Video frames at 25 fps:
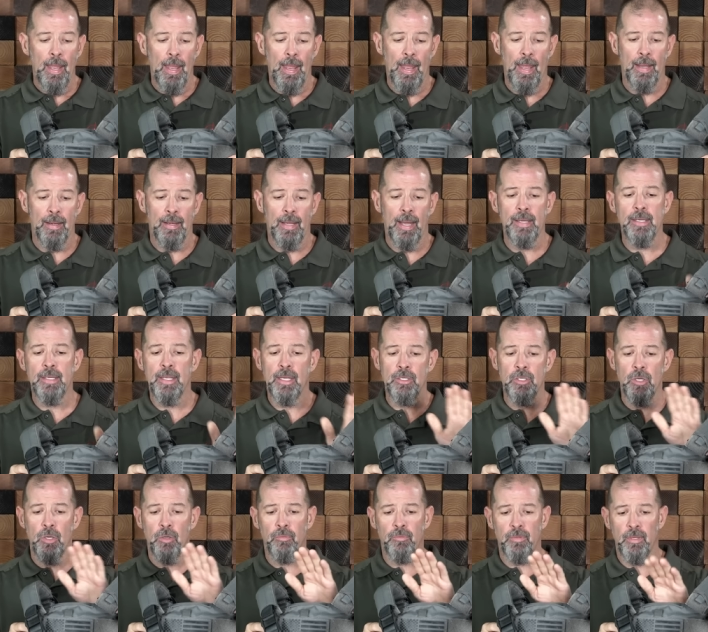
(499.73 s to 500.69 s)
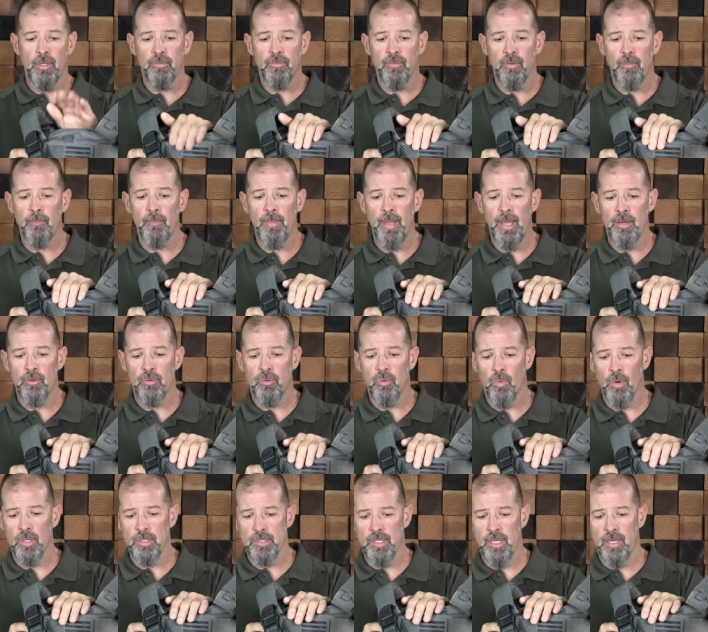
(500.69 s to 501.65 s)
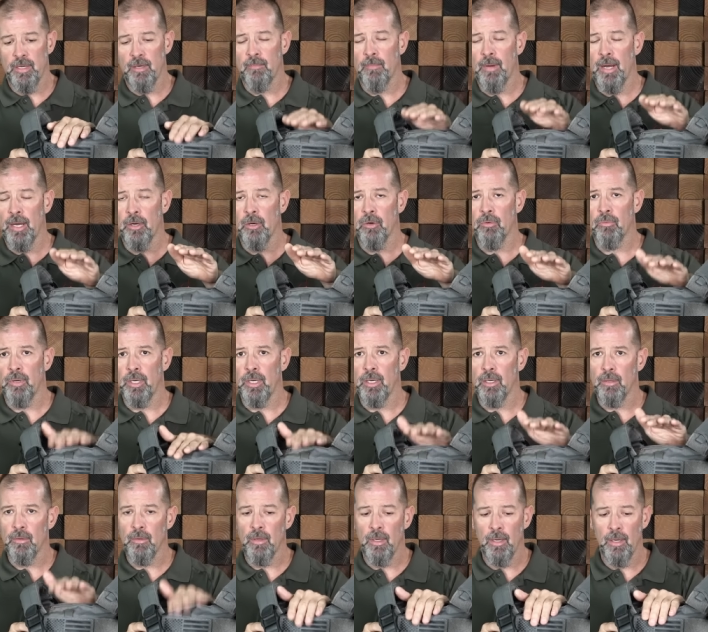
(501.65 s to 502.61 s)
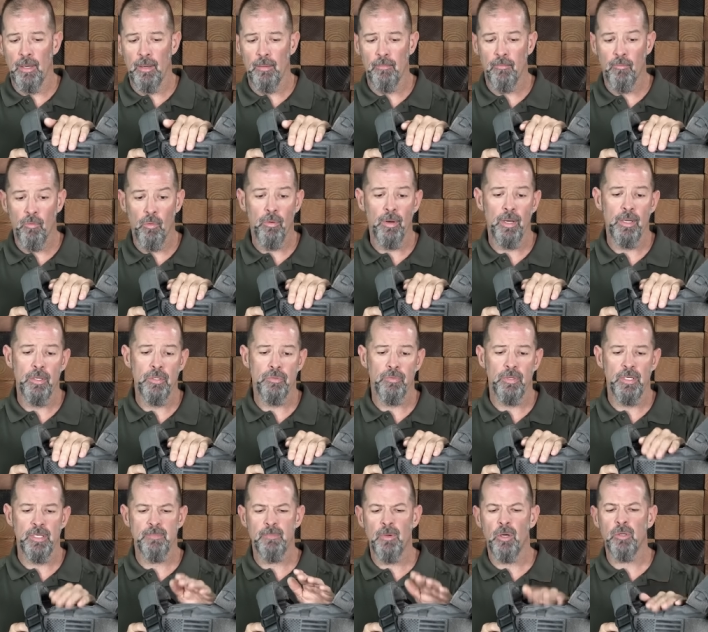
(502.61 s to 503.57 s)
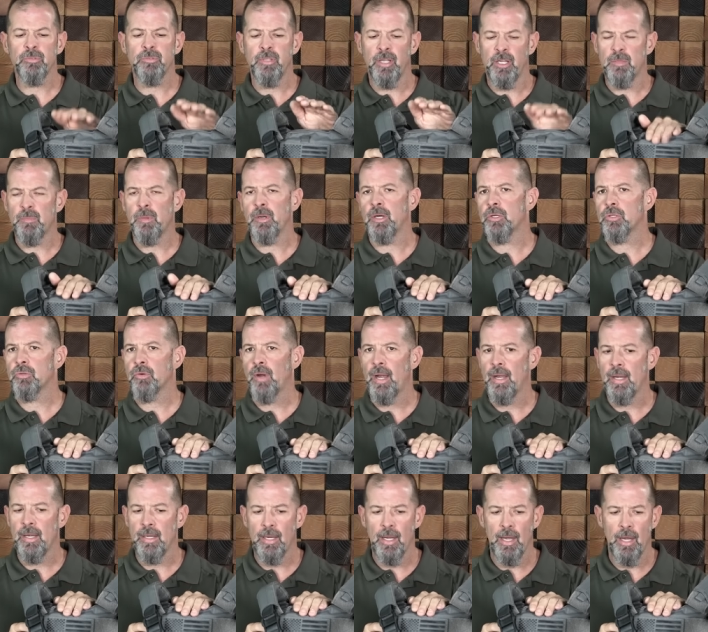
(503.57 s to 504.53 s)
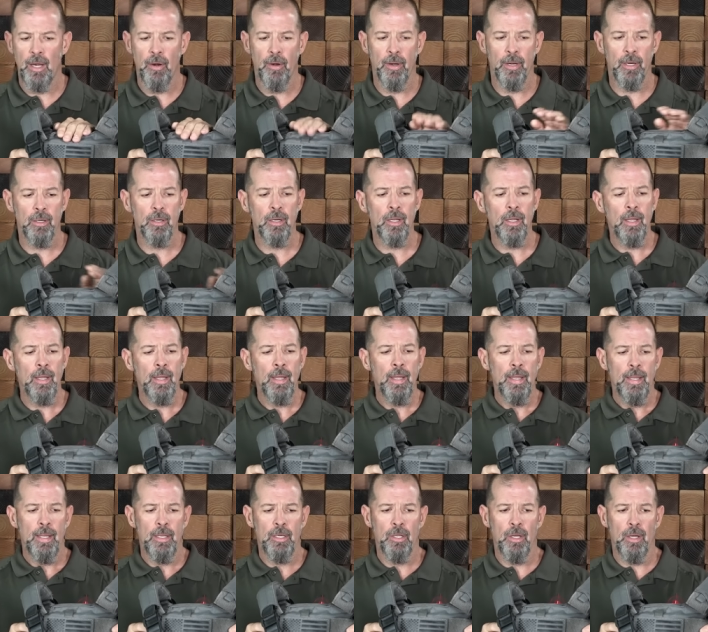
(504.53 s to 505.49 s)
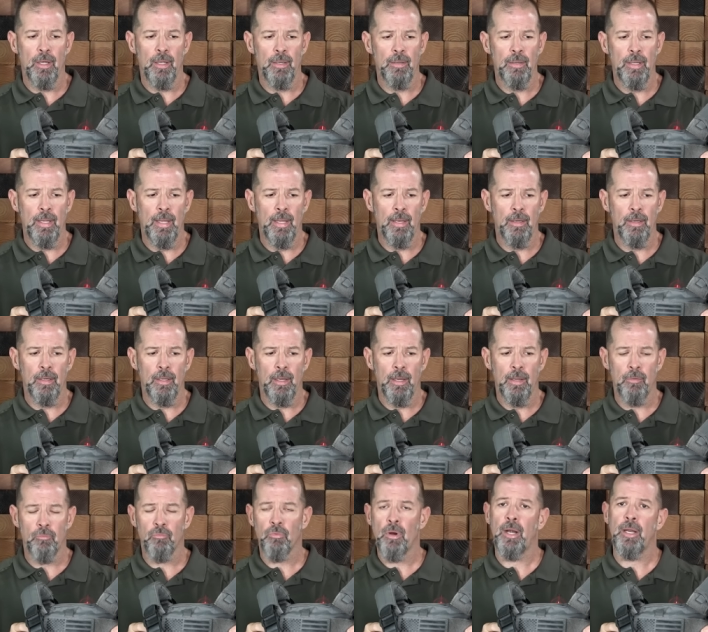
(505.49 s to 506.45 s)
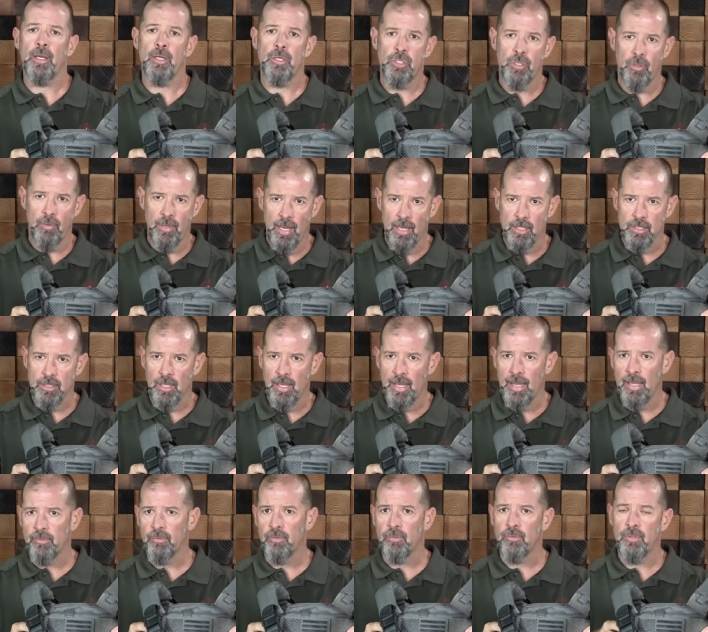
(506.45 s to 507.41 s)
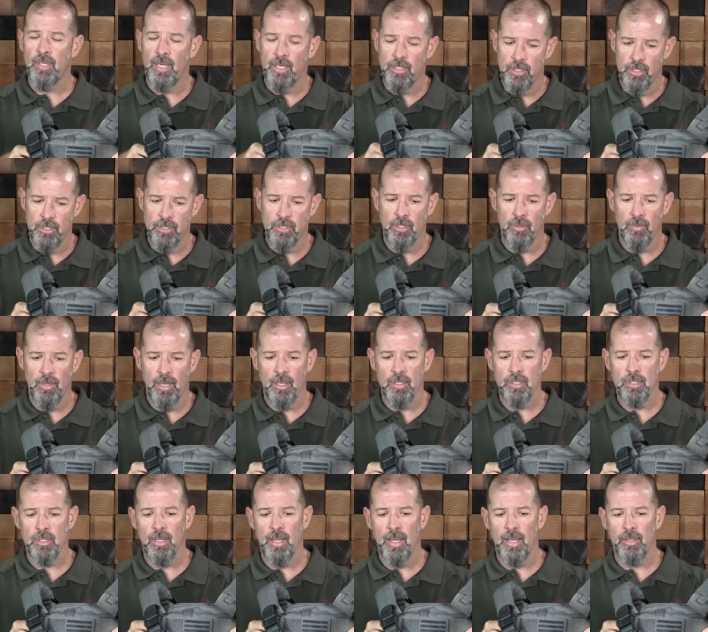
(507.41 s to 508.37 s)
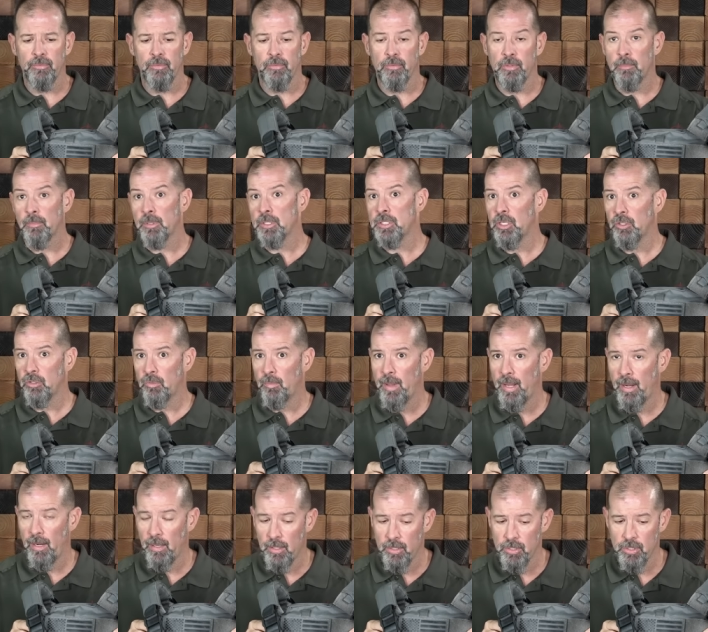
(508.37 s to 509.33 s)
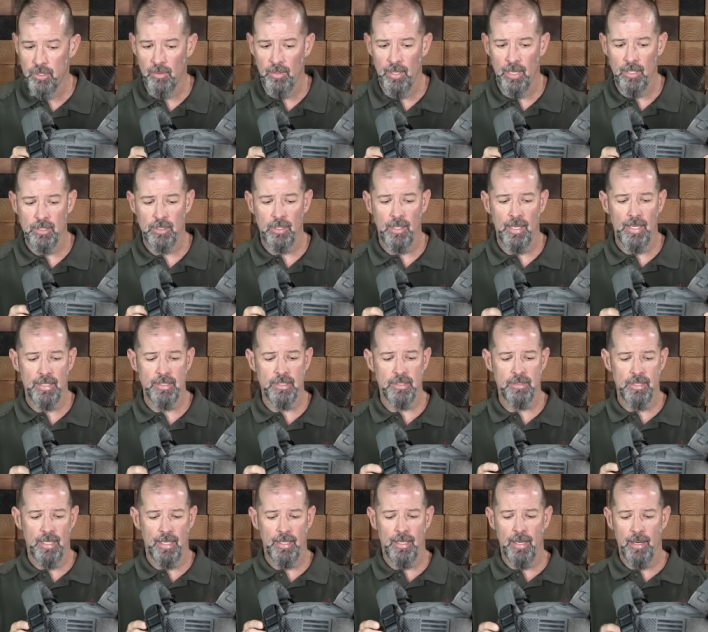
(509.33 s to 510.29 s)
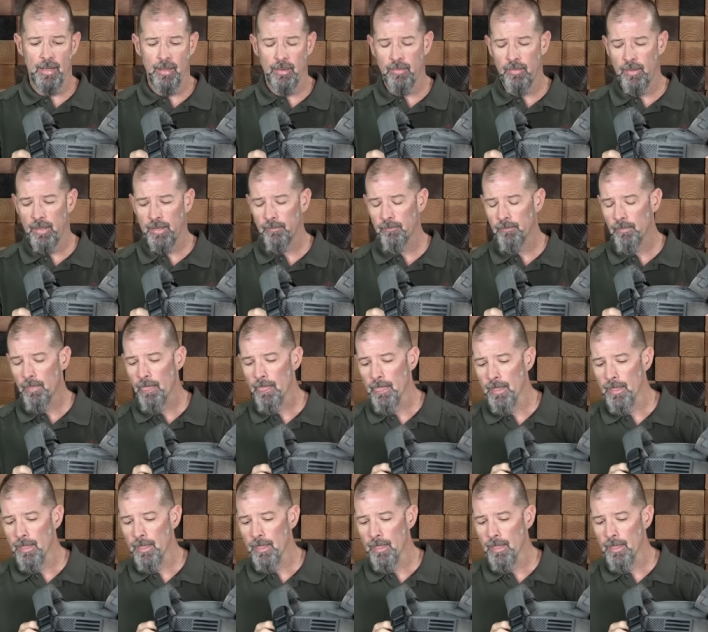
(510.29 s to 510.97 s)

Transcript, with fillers: And I did use this a bit towards the end of my career uh, for entries. Mostly it's been a training carrier and, uh, and, uh, in running shoot house classes, teaching shoot house classes, and participating in shoot house classes, that kind of thing.